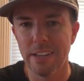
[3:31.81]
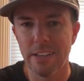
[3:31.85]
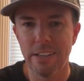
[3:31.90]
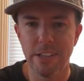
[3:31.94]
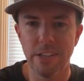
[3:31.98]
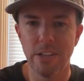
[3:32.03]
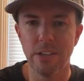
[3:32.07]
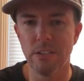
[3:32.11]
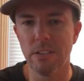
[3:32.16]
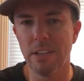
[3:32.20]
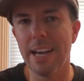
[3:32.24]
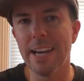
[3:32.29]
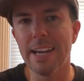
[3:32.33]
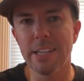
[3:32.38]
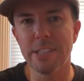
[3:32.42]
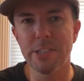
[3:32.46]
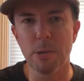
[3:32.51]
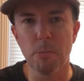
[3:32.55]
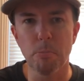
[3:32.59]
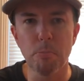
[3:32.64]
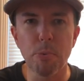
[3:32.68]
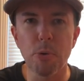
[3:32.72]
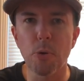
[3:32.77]
your
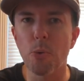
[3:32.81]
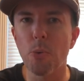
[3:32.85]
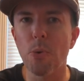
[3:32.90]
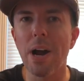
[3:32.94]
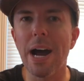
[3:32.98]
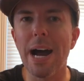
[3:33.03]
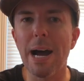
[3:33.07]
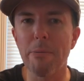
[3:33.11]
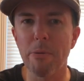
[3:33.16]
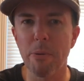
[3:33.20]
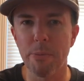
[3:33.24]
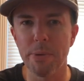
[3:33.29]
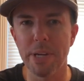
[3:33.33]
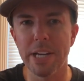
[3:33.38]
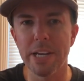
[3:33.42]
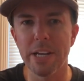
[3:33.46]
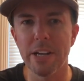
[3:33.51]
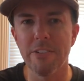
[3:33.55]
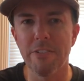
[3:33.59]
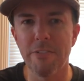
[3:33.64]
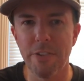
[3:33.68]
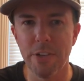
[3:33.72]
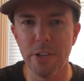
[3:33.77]
legs are probably
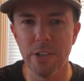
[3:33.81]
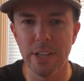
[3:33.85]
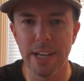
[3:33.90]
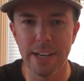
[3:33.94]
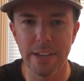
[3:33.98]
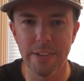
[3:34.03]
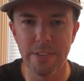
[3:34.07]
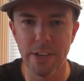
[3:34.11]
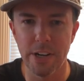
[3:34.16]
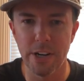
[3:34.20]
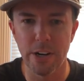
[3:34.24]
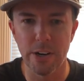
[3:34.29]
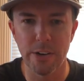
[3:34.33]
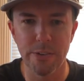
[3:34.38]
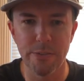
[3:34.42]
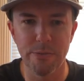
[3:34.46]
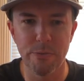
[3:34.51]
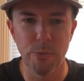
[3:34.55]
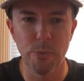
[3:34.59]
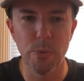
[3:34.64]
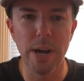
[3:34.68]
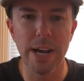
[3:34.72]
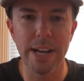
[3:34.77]
going to feel like
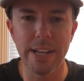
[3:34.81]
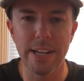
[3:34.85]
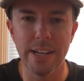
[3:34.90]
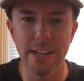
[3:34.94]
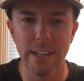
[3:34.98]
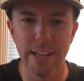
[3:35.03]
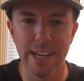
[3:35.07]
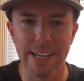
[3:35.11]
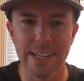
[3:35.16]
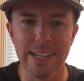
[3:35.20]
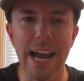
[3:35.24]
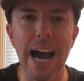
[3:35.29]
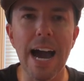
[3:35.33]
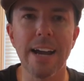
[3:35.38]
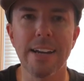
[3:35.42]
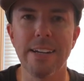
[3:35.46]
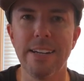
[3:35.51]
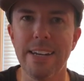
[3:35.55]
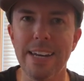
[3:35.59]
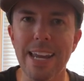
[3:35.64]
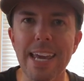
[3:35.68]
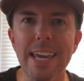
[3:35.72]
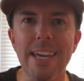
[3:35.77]
they're ready to like
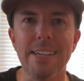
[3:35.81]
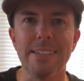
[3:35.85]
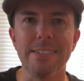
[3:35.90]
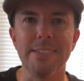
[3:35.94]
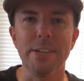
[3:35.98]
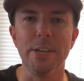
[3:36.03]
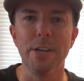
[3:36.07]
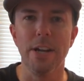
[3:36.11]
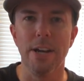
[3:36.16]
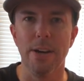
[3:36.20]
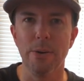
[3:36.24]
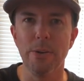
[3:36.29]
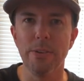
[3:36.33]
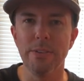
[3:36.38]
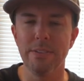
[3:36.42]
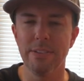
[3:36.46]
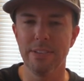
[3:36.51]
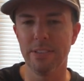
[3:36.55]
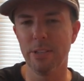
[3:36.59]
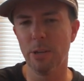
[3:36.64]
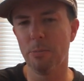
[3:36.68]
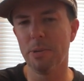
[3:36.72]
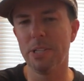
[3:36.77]
knock knees, a
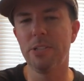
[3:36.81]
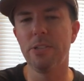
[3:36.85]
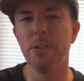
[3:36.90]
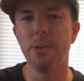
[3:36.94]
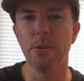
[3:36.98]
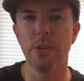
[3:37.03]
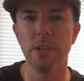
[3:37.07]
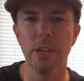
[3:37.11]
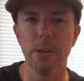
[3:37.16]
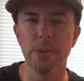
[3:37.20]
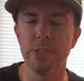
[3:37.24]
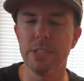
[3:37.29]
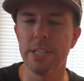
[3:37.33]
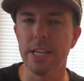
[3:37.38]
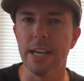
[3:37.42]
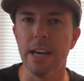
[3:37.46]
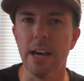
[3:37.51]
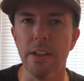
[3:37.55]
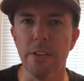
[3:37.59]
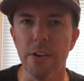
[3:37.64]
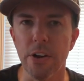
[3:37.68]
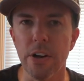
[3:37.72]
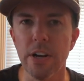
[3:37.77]
little bit too close
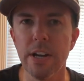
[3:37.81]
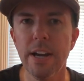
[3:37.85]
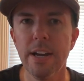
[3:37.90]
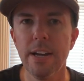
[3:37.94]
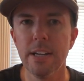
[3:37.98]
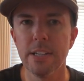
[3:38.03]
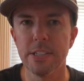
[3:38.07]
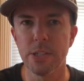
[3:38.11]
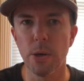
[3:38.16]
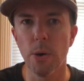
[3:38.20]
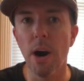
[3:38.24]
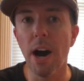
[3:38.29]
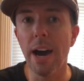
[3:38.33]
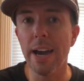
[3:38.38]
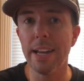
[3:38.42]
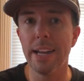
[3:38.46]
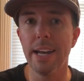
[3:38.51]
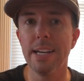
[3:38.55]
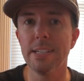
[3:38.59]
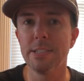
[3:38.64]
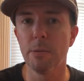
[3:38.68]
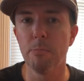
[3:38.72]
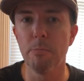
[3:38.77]
together. So height
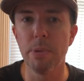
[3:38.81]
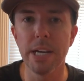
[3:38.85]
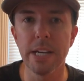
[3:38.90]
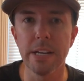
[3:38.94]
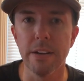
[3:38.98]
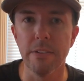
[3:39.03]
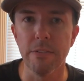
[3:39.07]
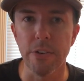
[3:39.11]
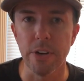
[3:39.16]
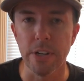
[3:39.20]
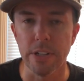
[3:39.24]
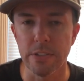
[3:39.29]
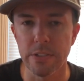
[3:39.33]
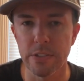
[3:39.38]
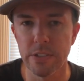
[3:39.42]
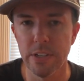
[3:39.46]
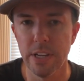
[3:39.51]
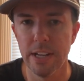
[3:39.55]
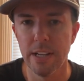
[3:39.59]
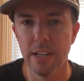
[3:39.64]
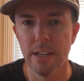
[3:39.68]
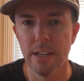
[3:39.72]
has a big difference